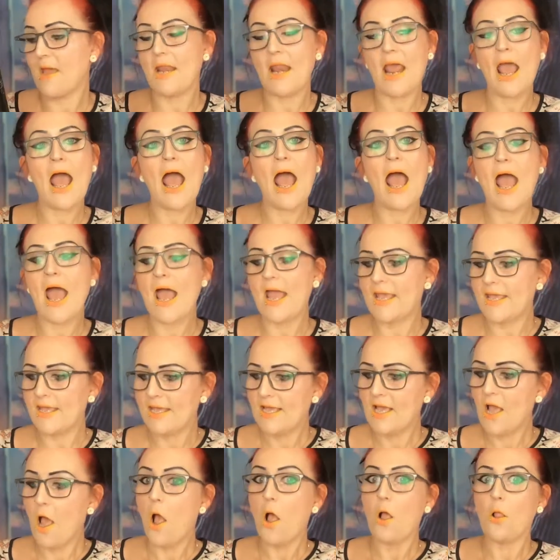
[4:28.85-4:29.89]
And I
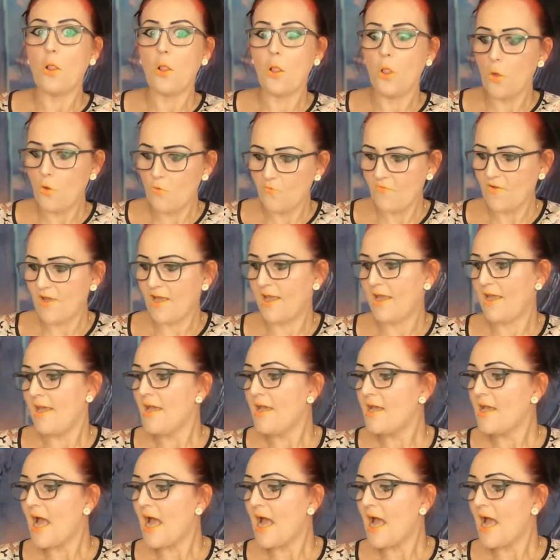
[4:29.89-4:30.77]
love it.